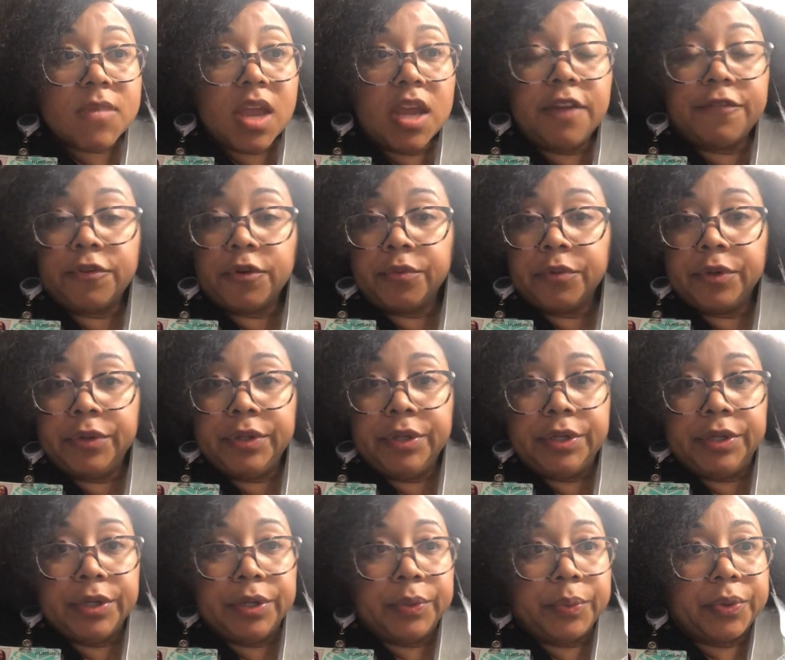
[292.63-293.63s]
If you're really
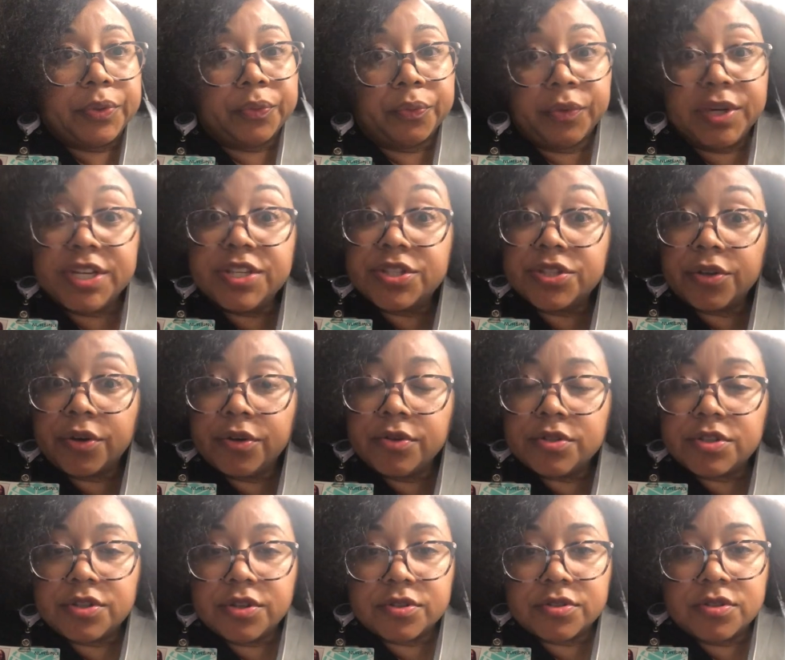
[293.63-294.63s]
good with
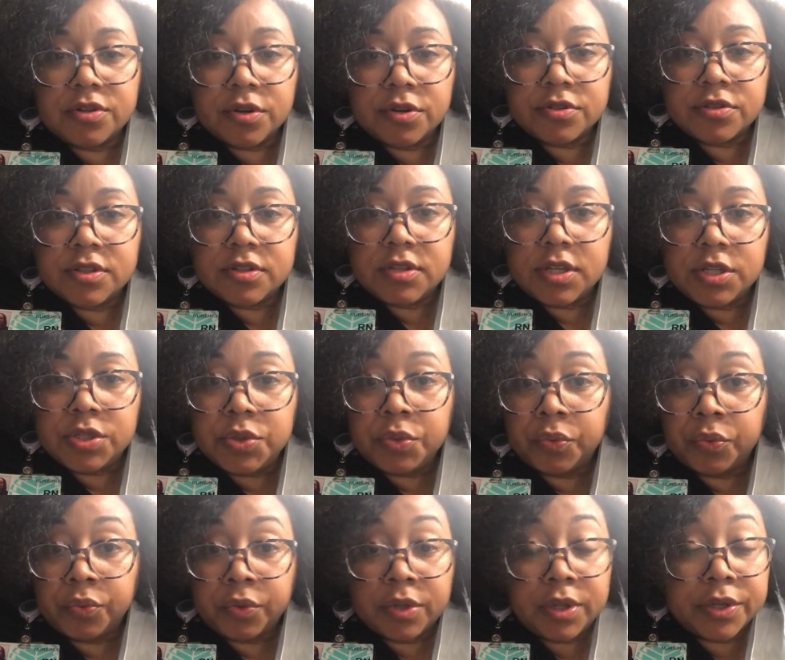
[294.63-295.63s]
research, there's nurses that
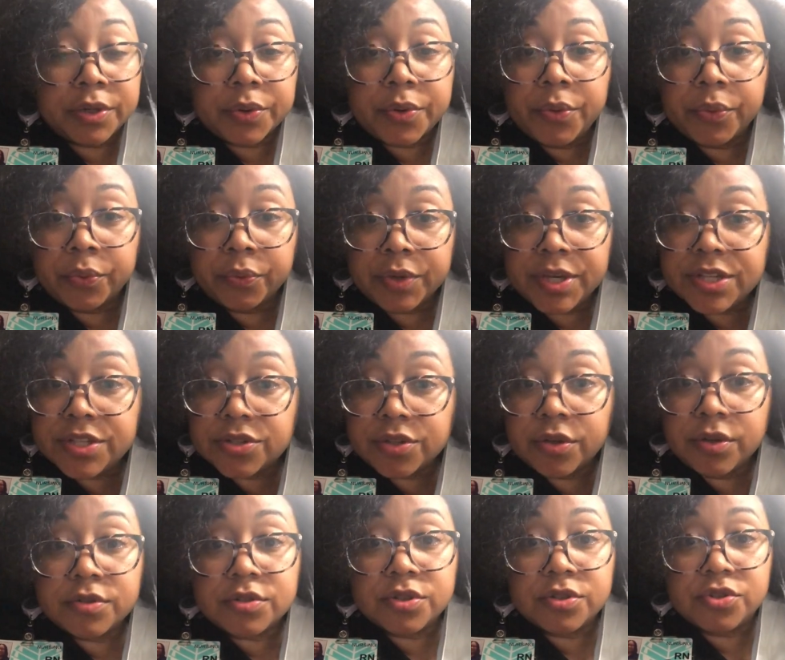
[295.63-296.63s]
do clinical
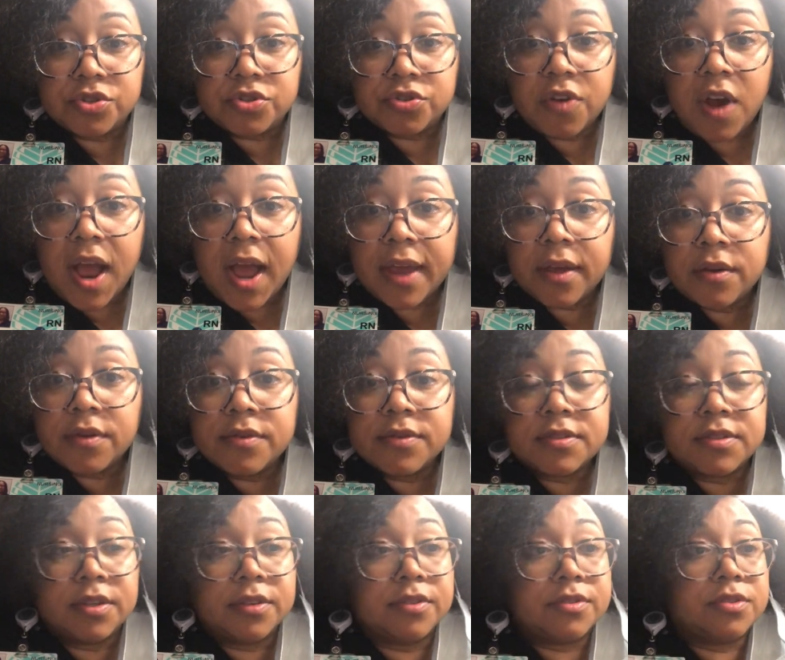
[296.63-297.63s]
research and
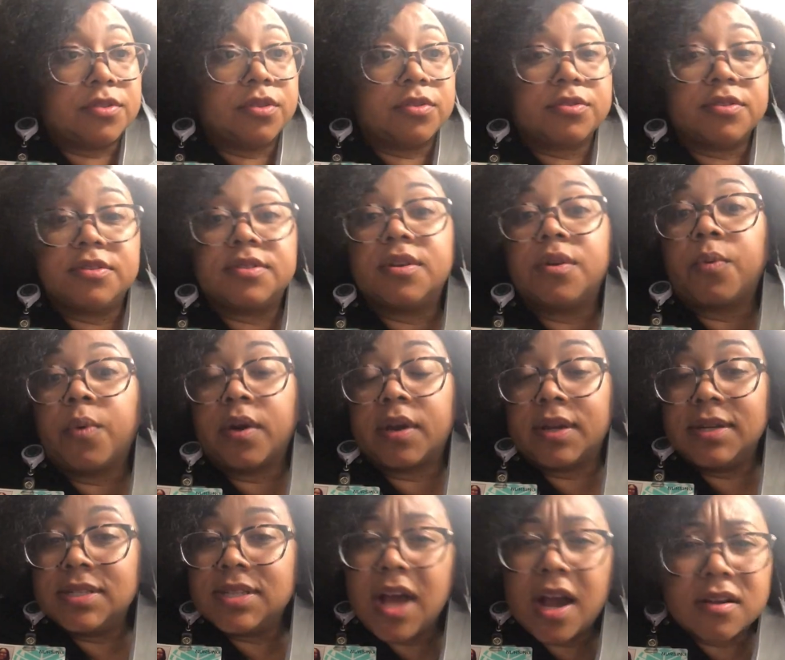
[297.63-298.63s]
trials. There's nurses that
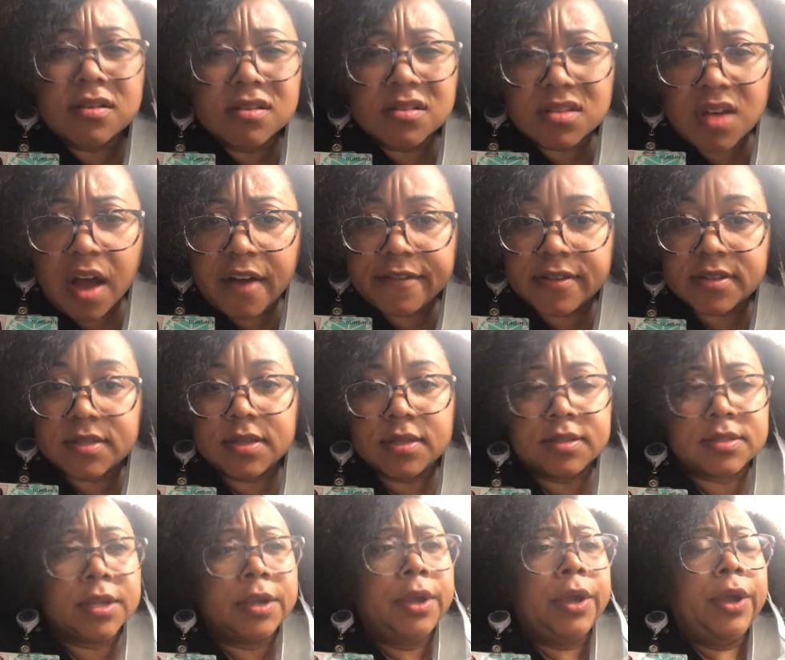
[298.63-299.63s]
work in doctor's
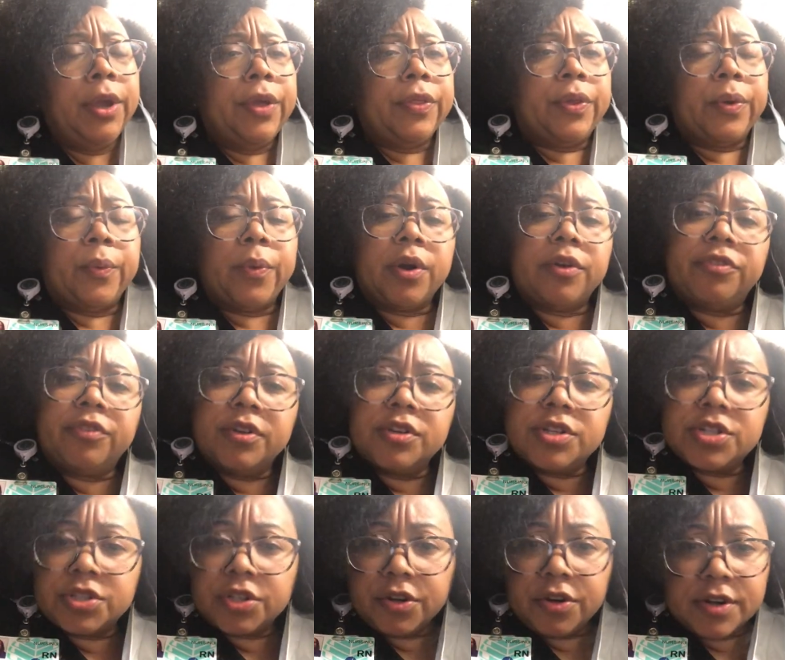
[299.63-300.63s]
offices, that work for
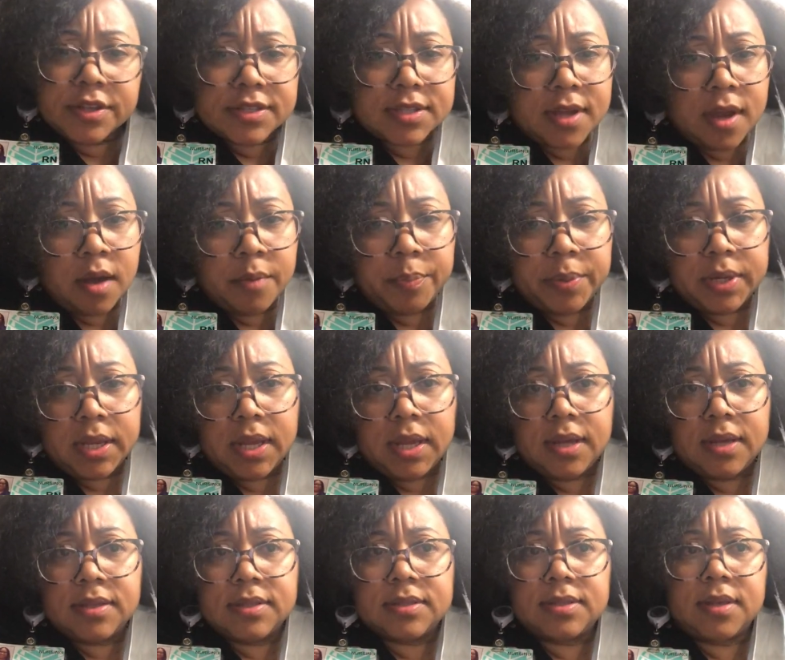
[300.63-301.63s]
insurance
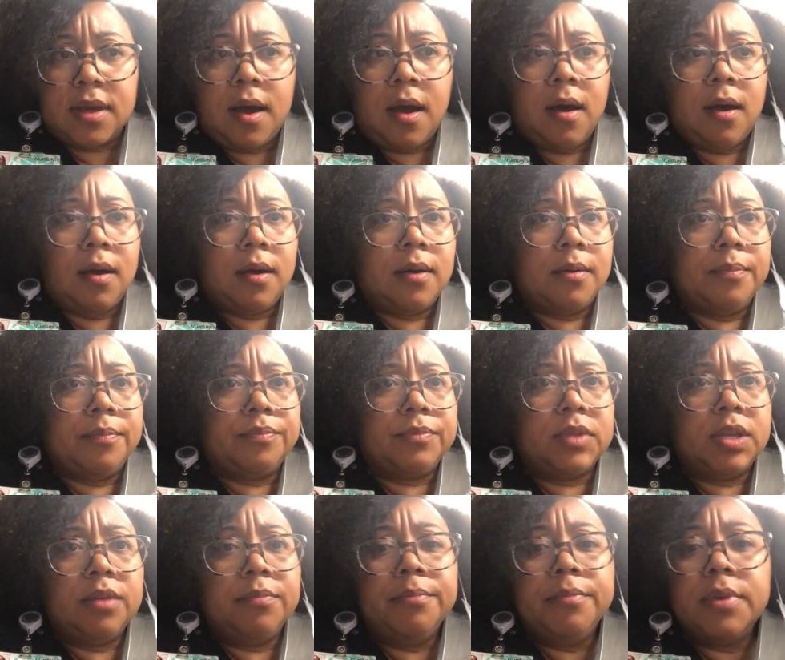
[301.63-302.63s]
companies,
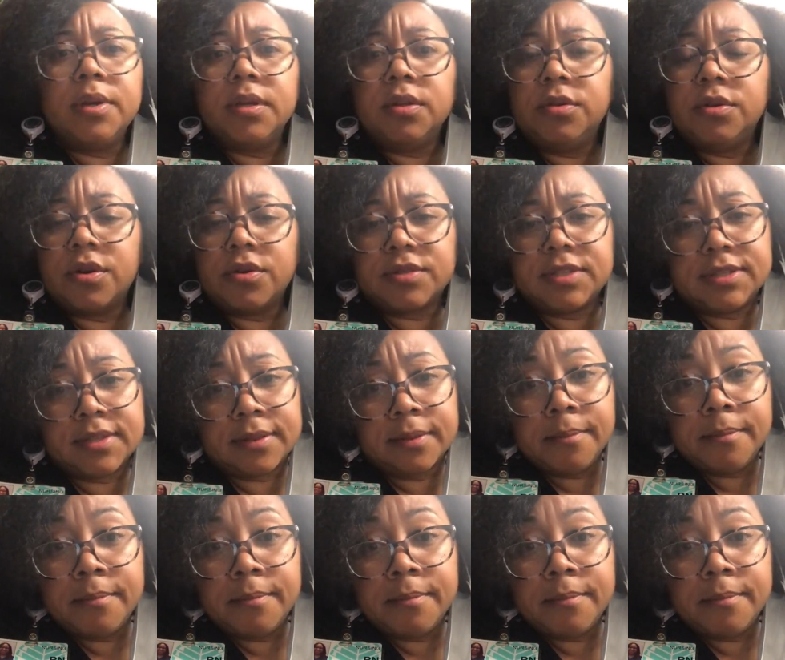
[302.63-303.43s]
nurses in the